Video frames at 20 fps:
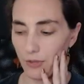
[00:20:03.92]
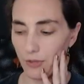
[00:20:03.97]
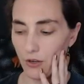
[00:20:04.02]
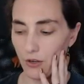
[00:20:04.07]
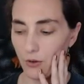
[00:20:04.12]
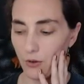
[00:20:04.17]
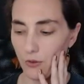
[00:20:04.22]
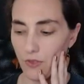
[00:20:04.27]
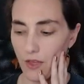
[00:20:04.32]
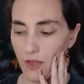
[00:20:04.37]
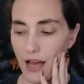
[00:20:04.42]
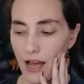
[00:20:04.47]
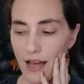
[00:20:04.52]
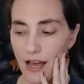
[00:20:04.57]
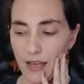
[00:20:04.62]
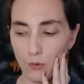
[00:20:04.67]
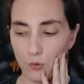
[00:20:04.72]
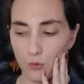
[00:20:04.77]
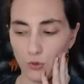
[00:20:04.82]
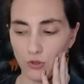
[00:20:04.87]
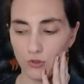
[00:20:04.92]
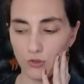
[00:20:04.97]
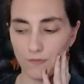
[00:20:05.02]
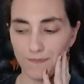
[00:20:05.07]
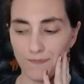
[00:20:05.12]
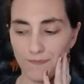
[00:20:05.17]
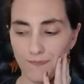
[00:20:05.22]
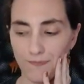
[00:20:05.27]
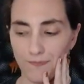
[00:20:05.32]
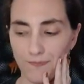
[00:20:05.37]
though, that I would
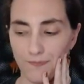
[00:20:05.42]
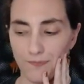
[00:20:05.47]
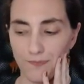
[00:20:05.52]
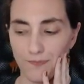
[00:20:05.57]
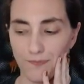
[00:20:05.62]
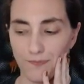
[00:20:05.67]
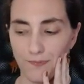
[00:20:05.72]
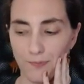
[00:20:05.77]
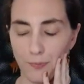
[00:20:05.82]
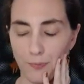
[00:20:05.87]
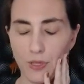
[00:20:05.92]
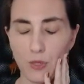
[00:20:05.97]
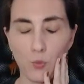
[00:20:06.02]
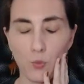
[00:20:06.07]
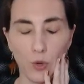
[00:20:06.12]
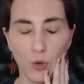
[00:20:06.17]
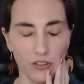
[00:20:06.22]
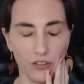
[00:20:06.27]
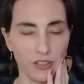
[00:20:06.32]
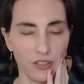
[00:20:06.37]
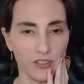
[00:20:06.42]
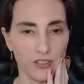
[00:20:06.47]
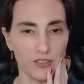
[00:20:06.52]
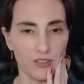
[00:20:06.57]
be willing